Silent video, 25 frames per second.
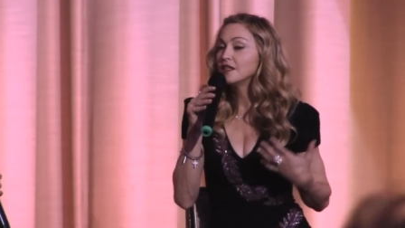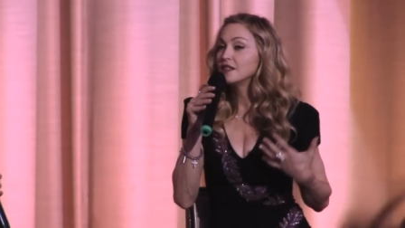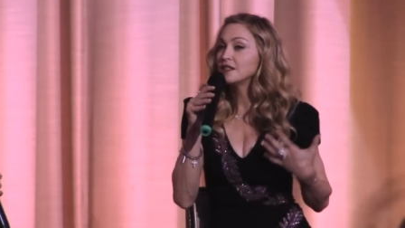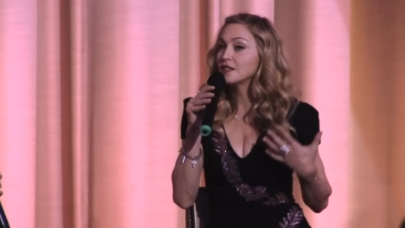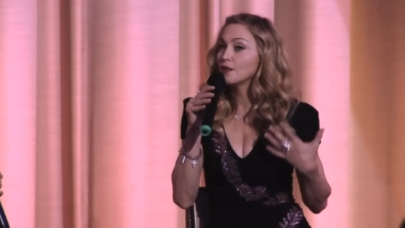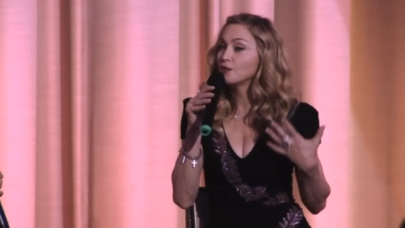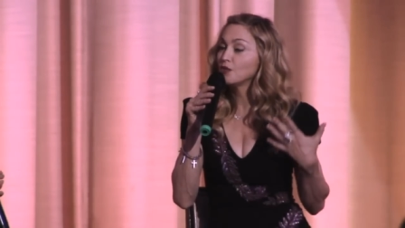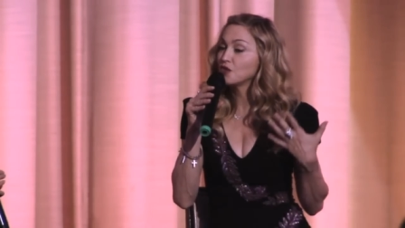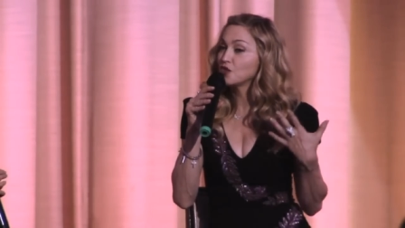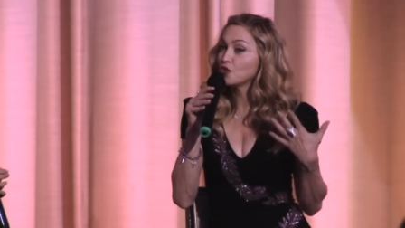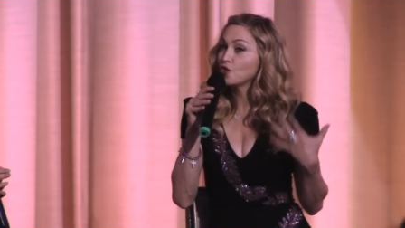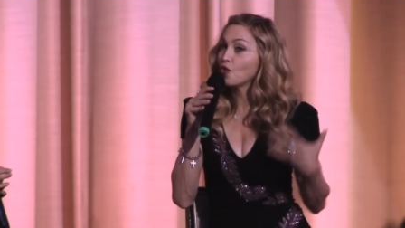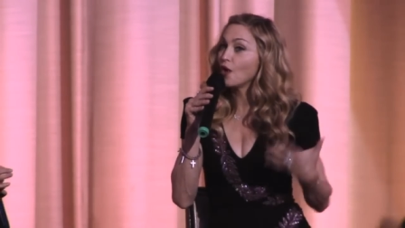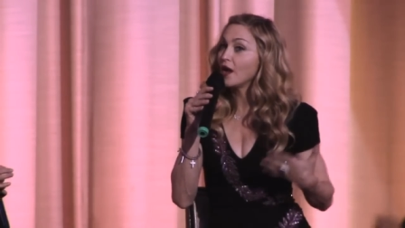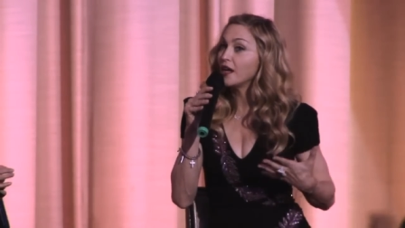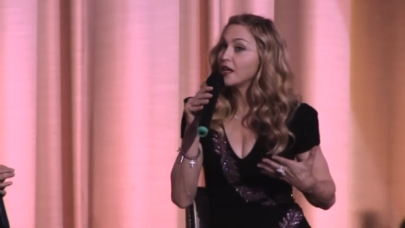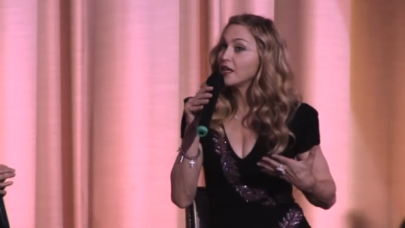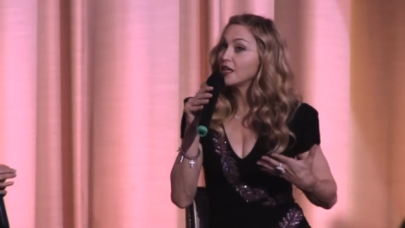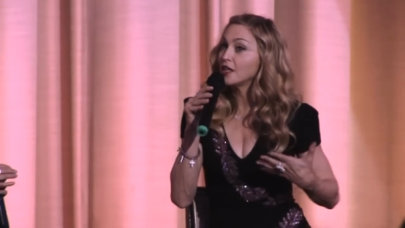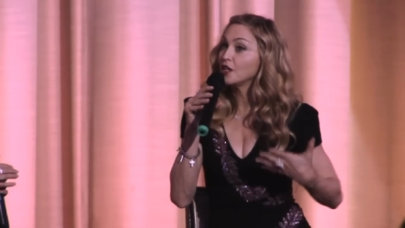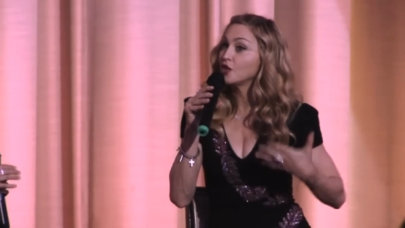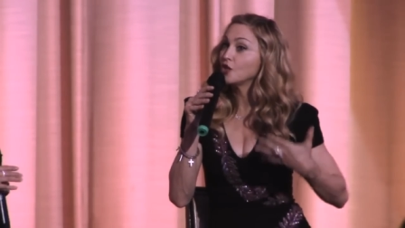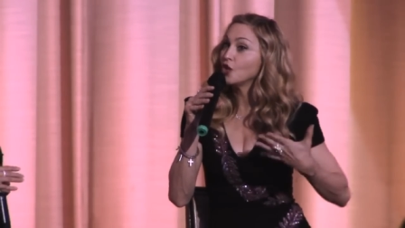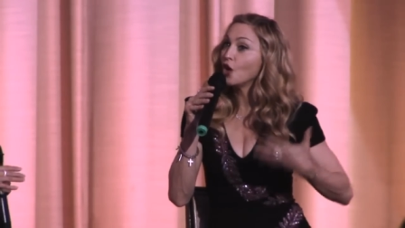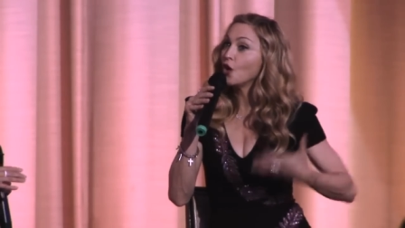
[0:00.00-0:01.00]
someone's
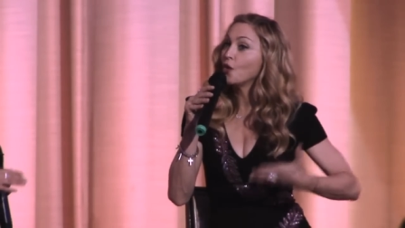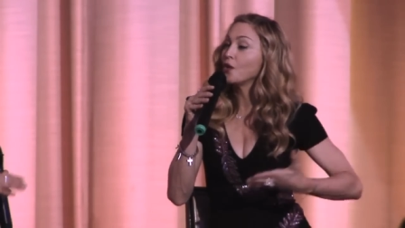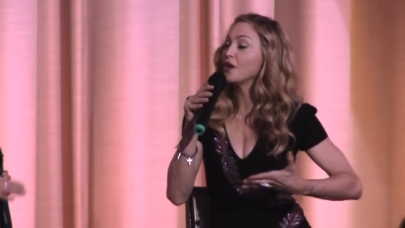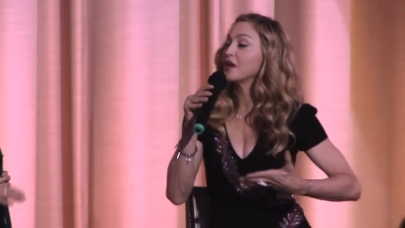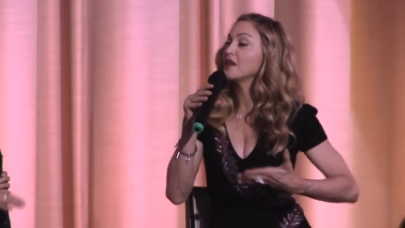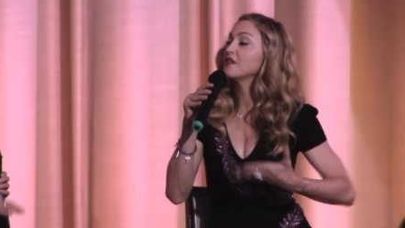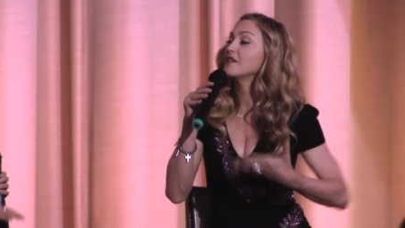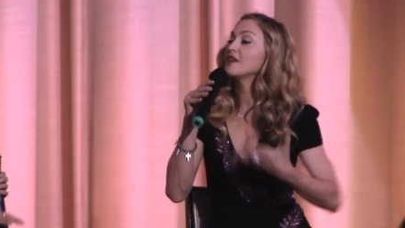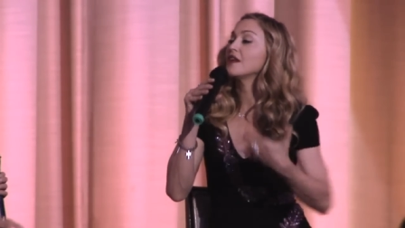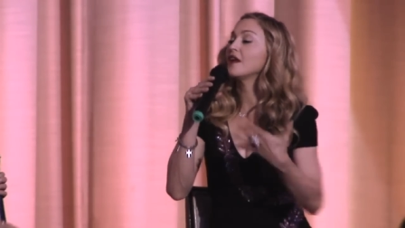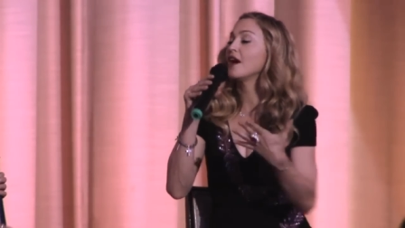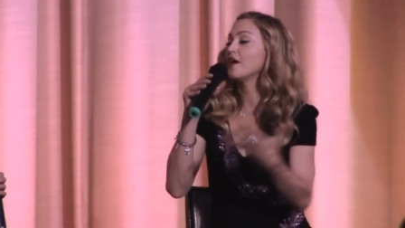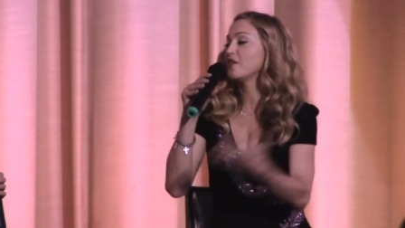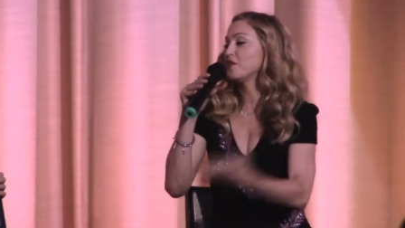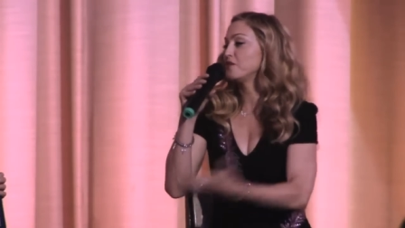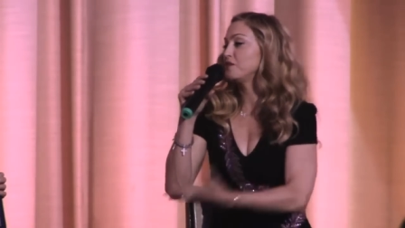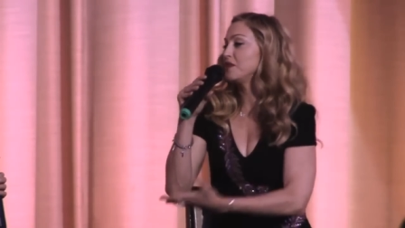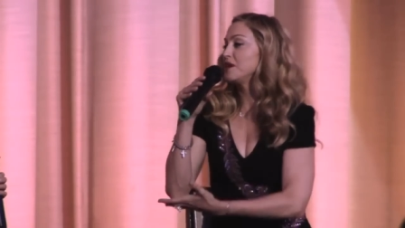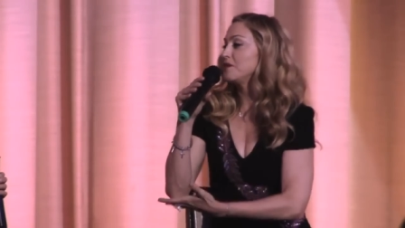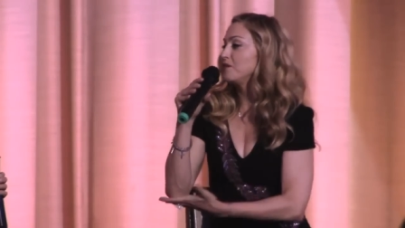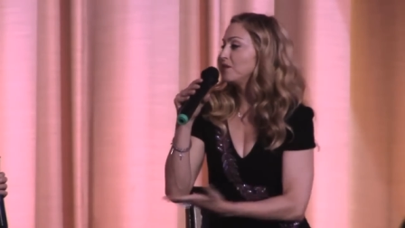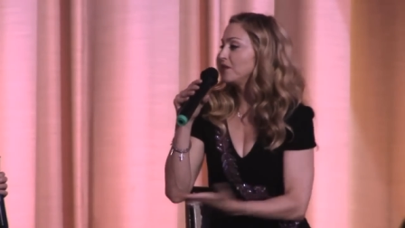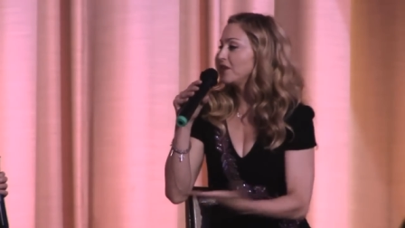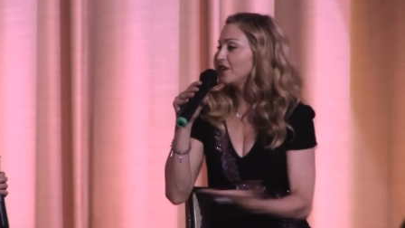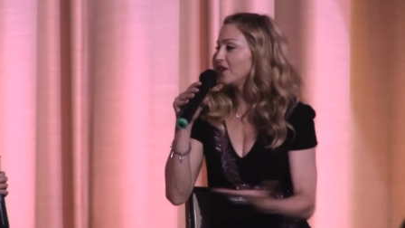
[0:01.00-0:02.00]
writing knowing that other
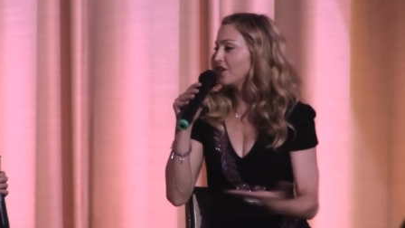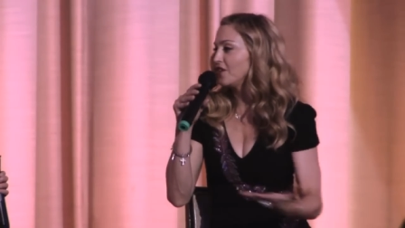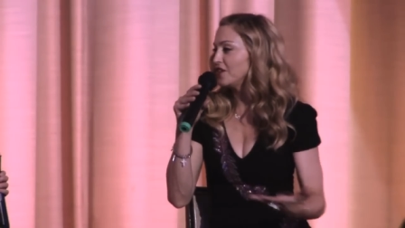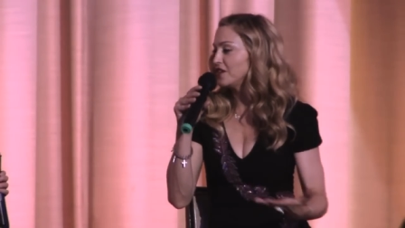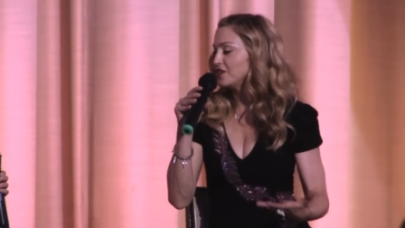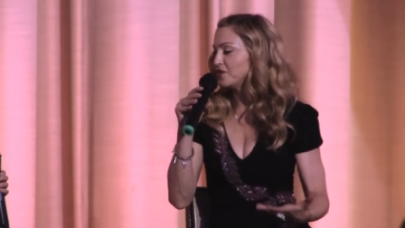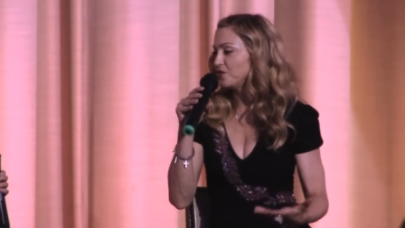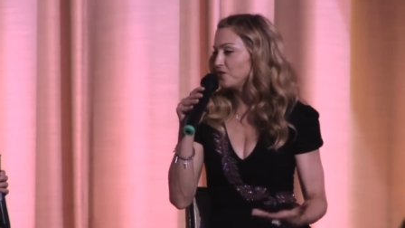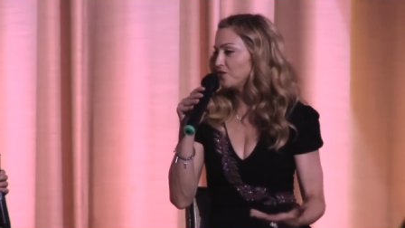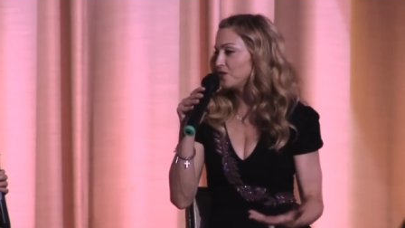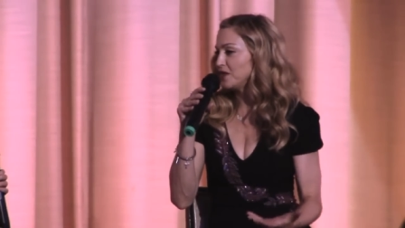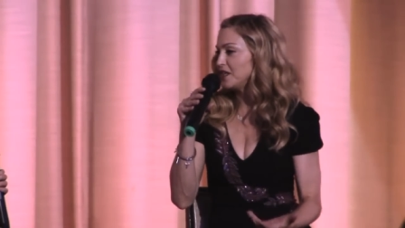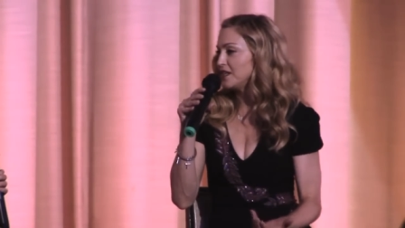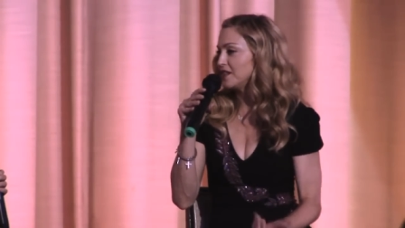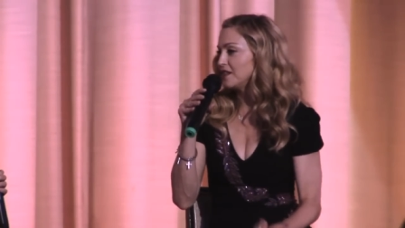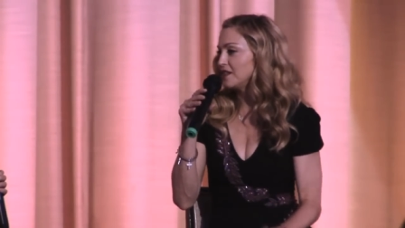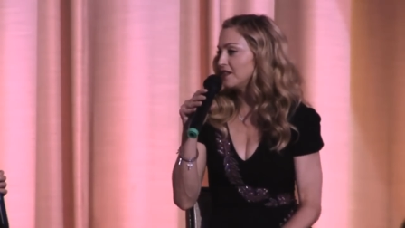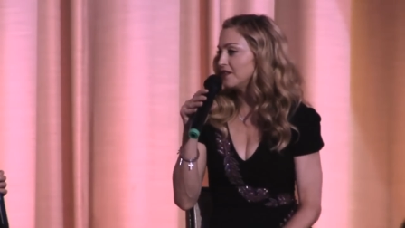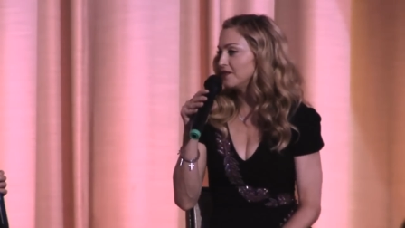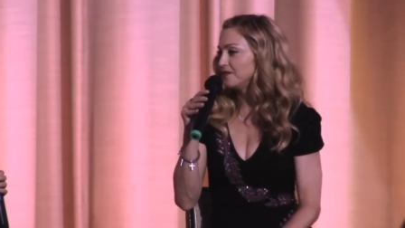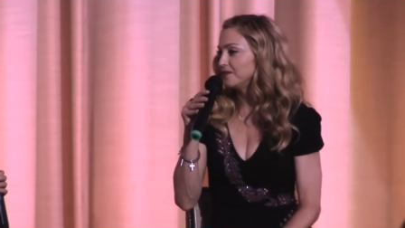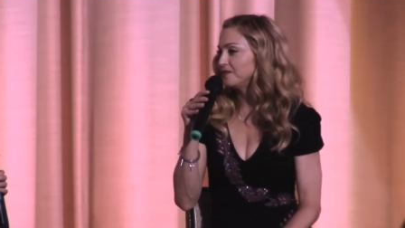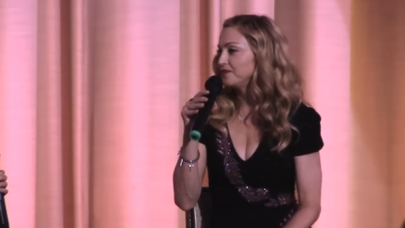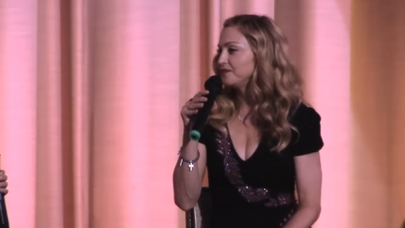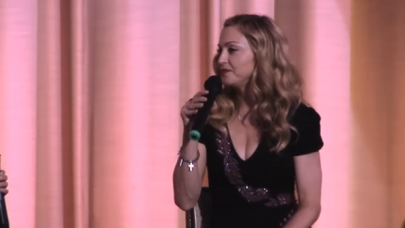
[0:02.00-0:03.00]
people are going to read it.